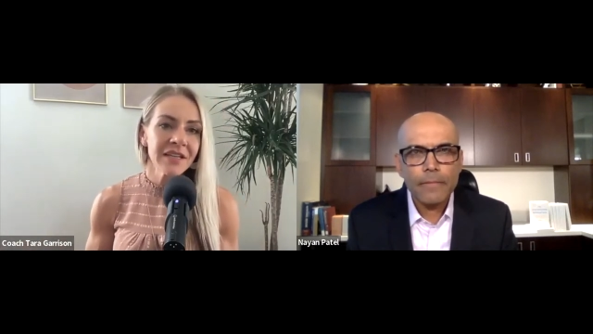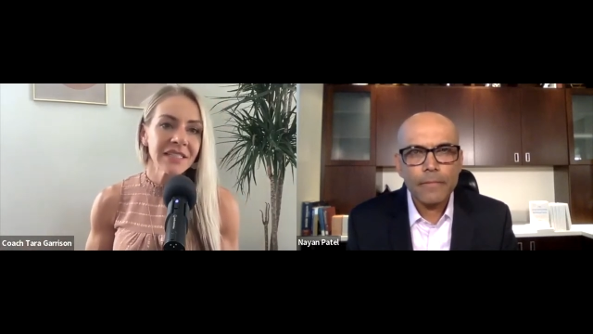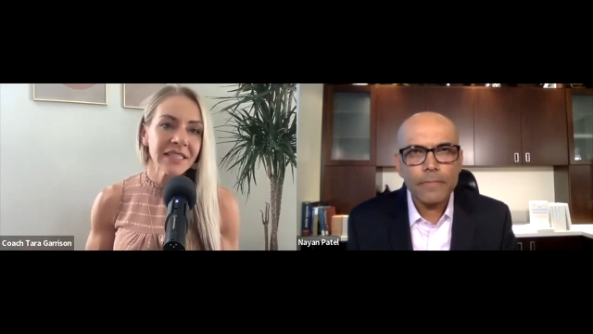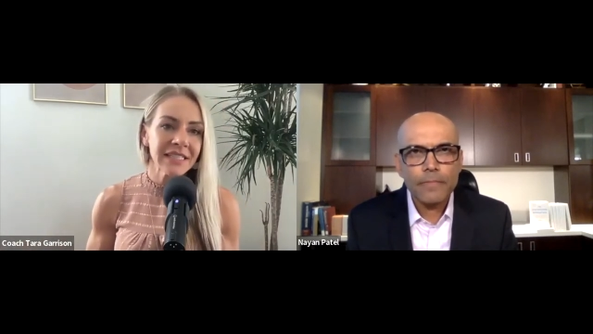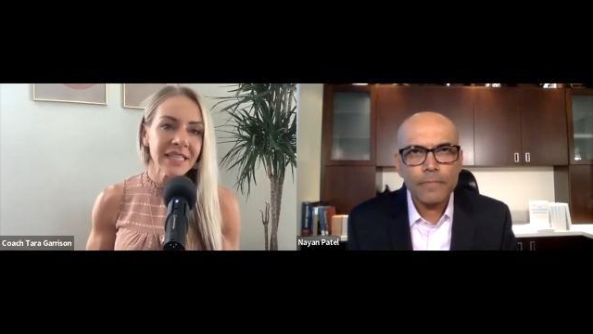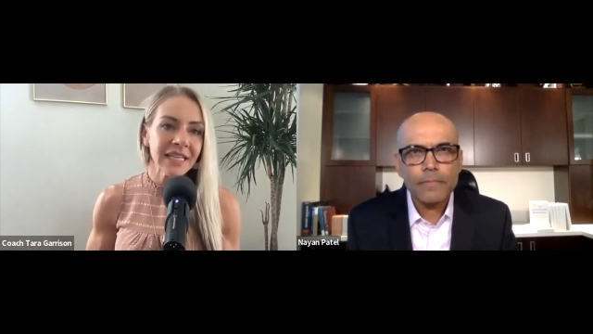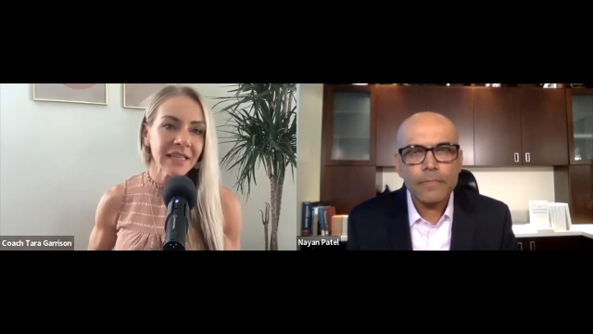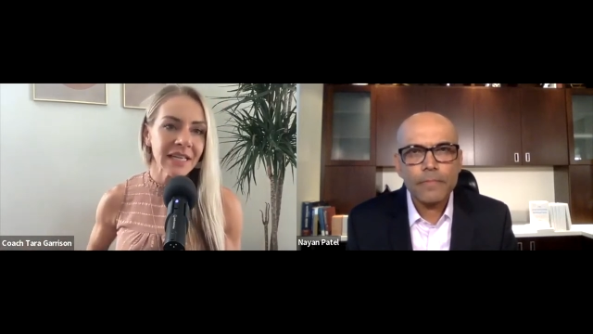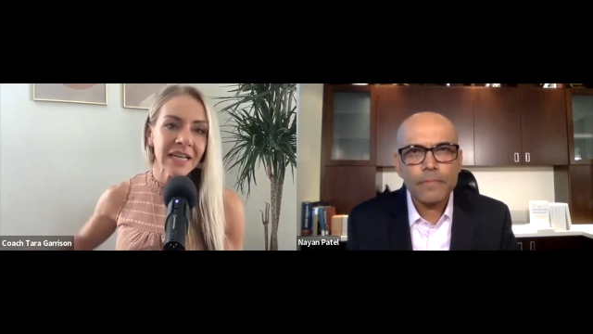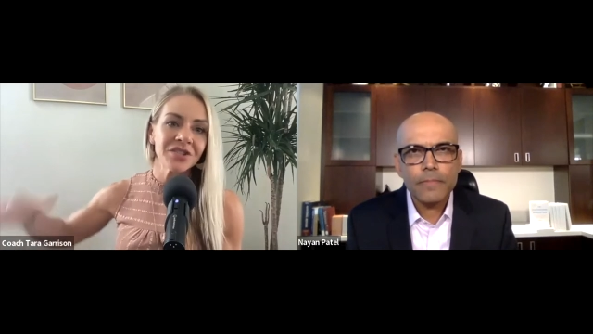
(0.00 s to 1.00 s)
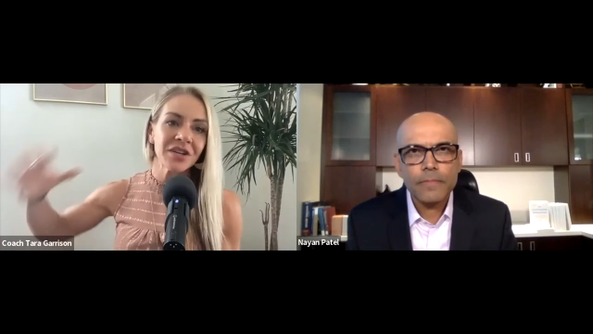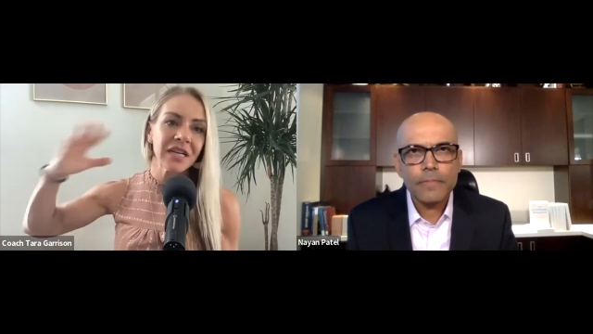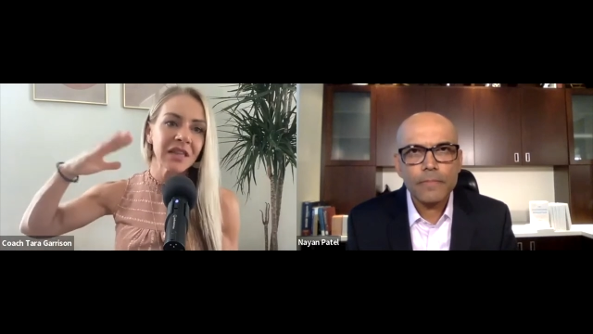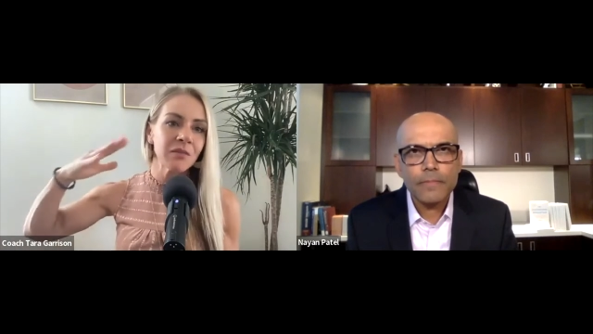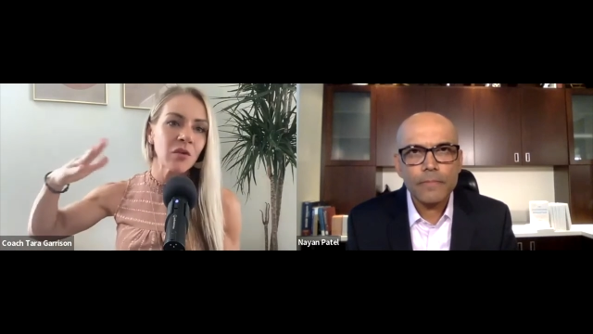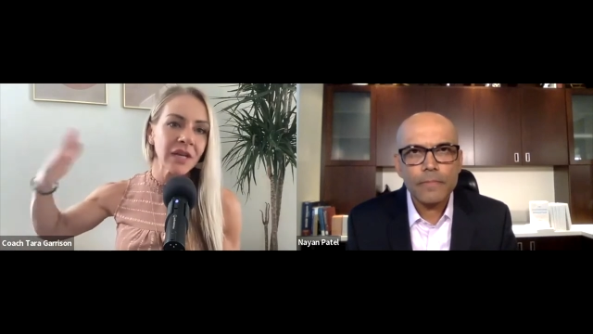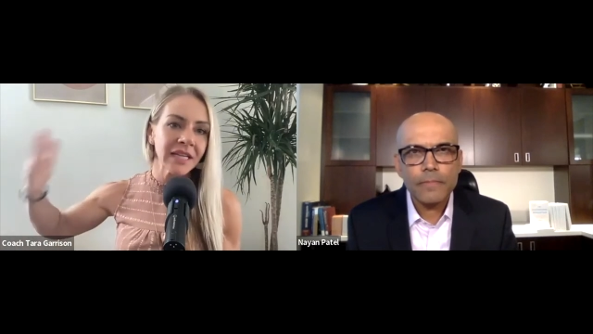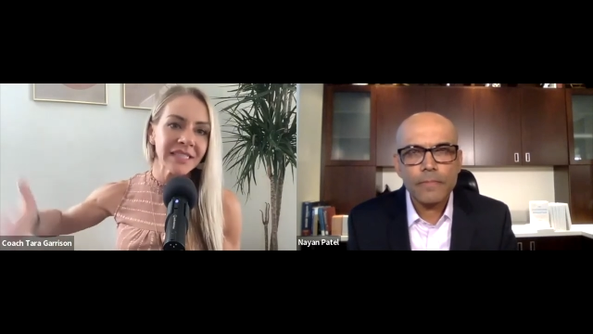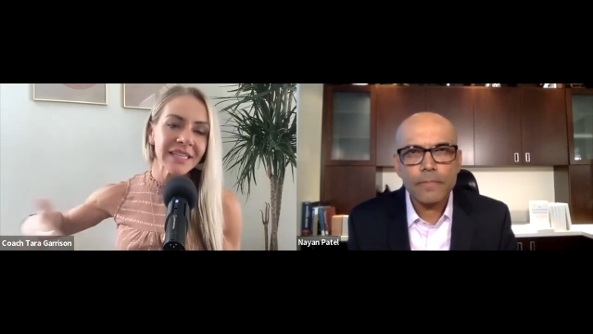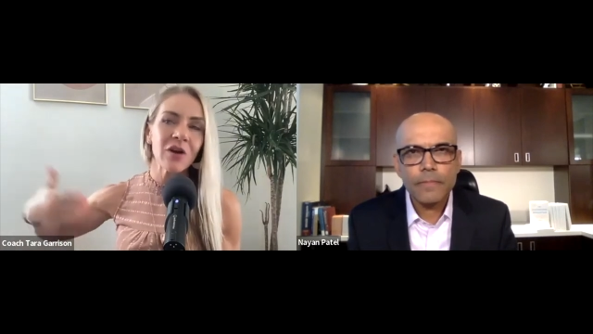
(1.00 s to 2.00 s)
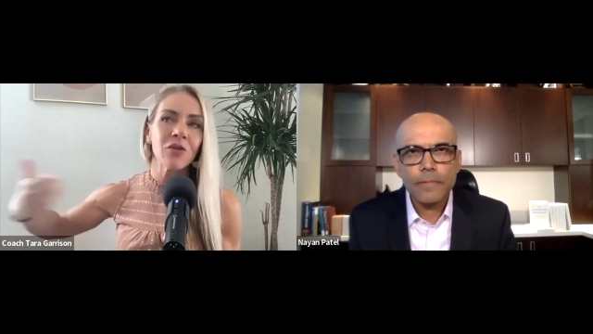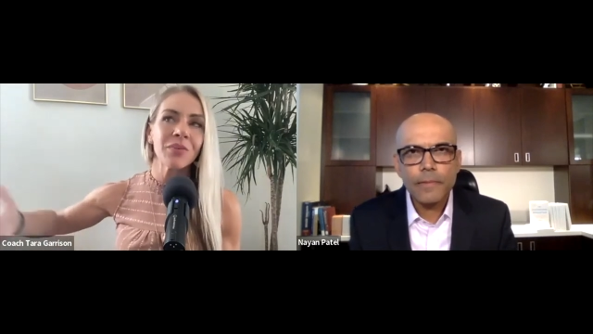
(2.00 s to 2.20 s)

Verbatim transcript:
Speaker 1: to take it. And I train in the morning to help